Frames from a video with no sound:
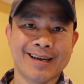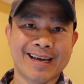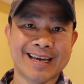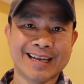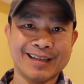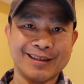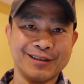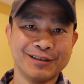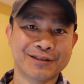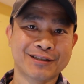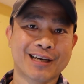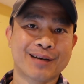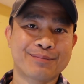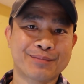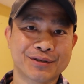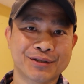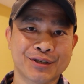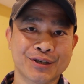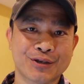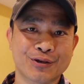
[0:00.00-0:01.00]
And in this
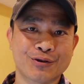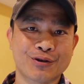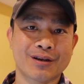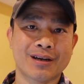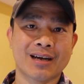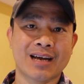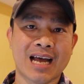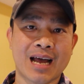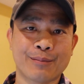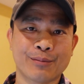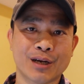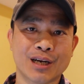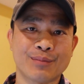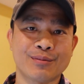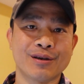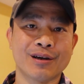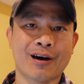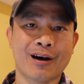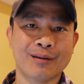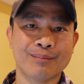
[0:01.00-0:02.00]
episode, I'm going to
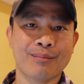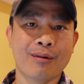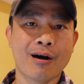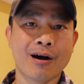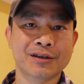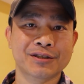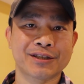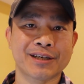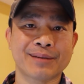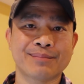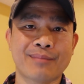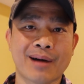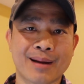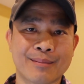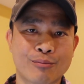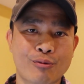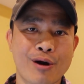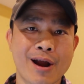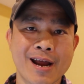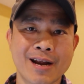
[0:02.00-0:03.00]
be unboxing my
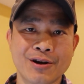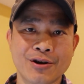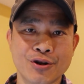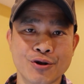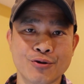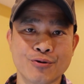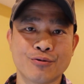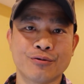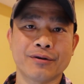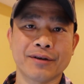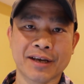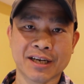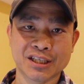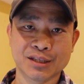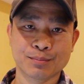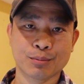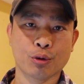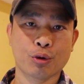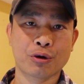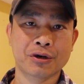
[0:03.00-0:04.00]
brand new
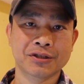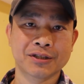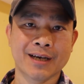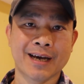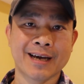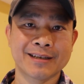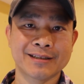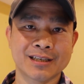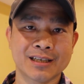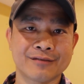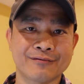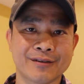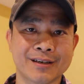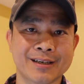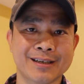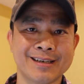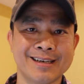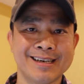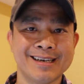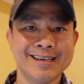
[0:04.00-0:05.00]
Explore
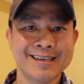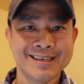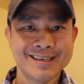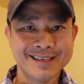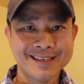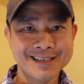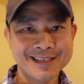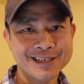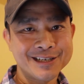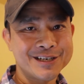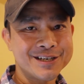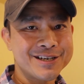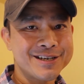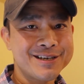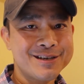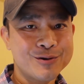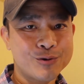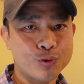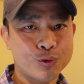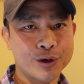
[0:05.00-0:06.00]
Scientific
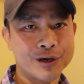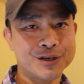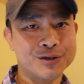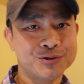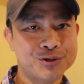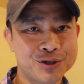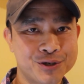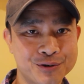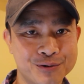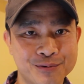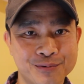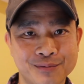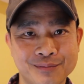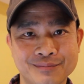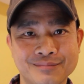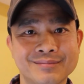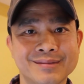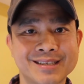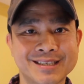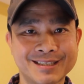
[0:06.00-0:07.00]
ED102.
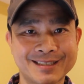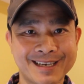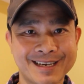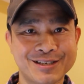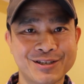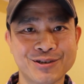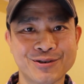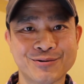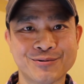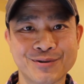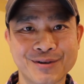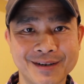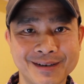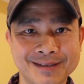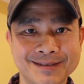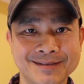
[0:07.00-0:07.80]
Stay tuned.